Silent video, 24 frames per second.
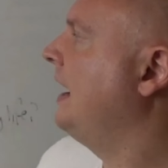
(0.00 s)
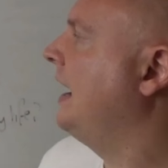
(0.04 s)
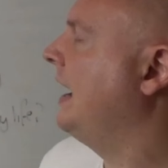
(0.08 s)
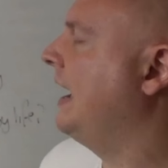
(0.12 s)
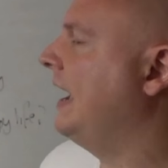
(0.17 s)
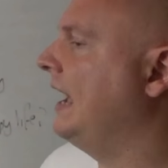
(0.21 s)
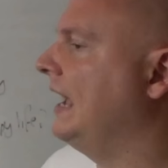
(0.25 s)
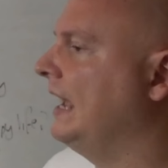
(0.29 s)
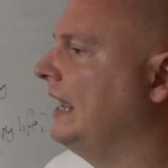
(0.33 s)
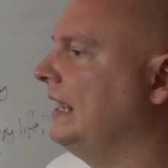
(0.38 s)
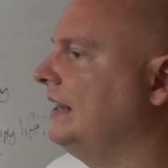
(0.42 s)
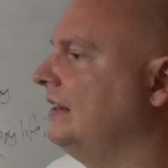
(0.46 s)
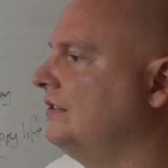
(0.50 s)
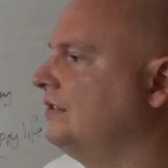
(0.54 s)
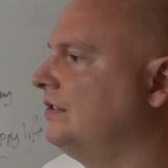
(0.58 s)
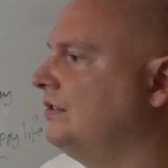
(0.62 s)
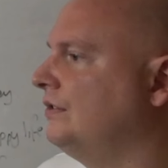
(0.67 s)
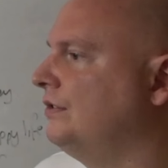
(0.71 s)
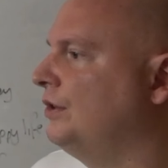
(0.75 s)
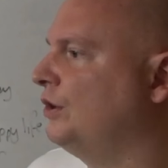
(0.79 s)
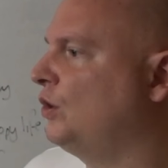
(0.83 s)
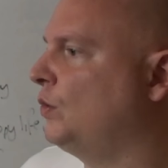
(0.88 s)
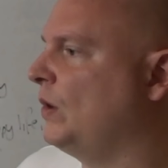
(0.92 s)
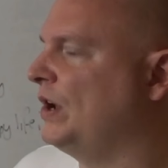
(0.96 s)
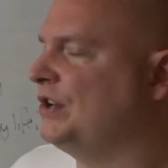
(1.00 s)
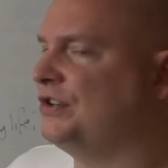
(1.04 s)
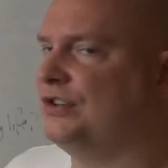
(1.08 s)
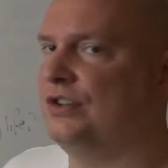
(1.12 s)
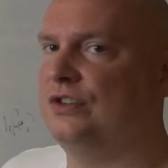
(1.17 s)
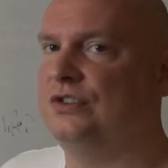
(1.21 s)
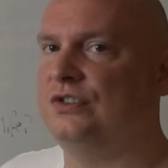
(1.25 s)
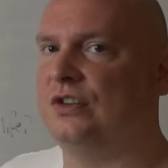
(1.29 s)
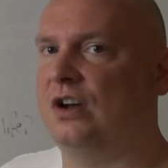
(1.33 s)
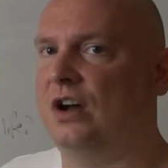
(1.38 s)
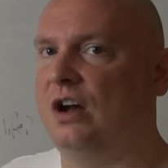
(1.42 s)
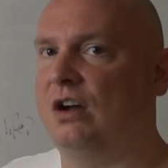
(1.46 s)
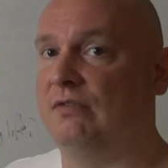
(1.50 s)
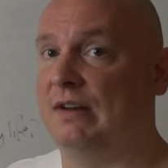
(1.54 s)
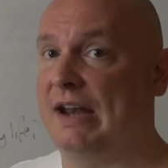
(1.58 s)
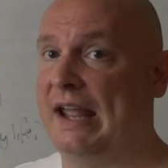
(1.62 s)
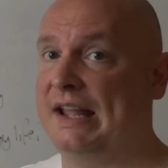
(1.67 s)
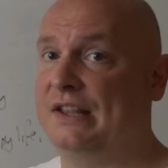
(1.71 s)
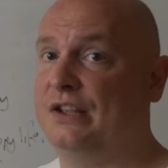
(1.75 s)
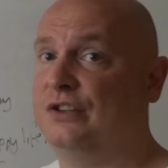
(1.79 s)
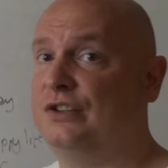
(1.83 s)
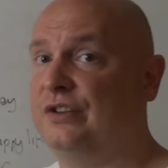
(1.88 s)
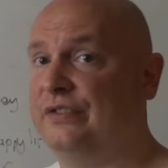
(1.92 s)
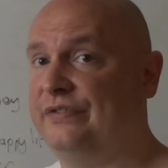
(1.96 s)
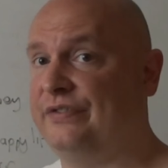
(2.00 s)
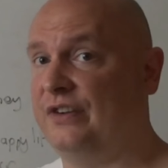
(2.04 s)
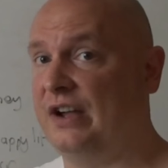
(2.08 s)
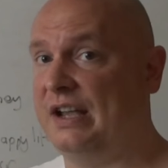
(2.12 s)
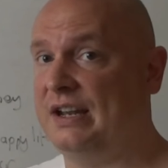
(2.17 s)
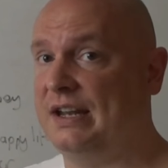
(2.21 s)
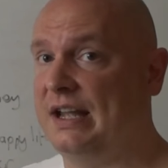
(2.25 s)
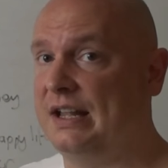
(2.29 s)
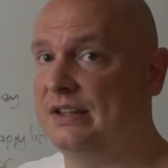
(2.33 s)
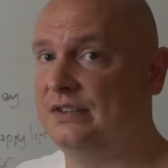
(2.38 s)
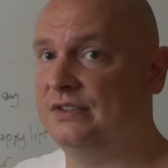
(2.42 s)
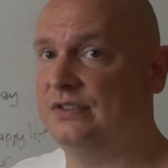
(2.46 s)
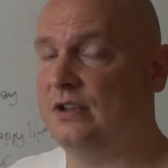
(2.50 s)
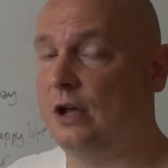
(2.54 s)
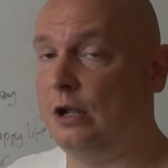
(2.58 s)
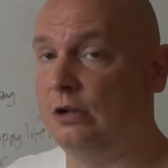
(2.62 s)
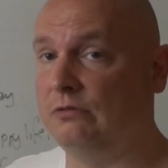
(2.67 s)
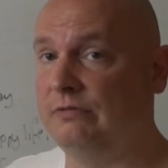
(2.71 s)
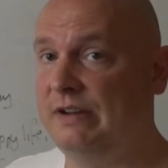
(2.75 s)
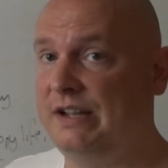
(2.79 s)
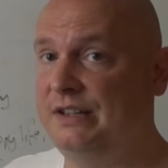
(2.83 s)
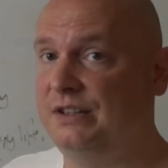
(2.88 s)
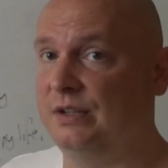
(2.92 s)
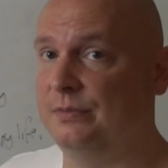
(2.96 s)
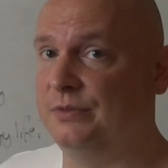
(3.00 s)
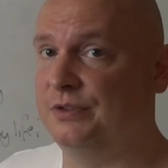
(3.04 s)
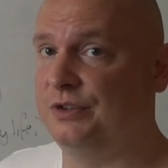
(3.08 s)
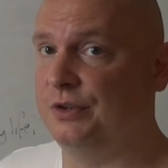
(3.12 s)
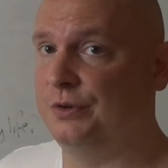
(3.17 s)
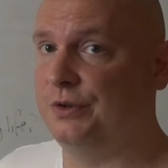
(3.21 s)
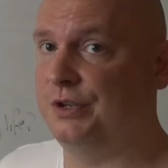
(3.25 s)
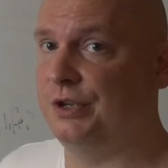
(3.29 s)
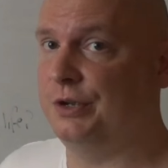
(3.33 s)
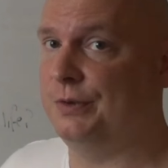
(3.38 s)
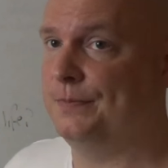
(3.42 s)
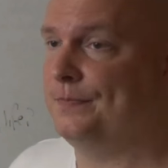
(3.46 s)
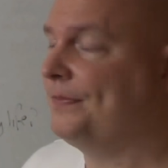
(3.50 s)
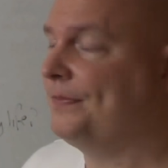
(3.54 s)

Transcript: and the questions are related to finance. I'll read them to you.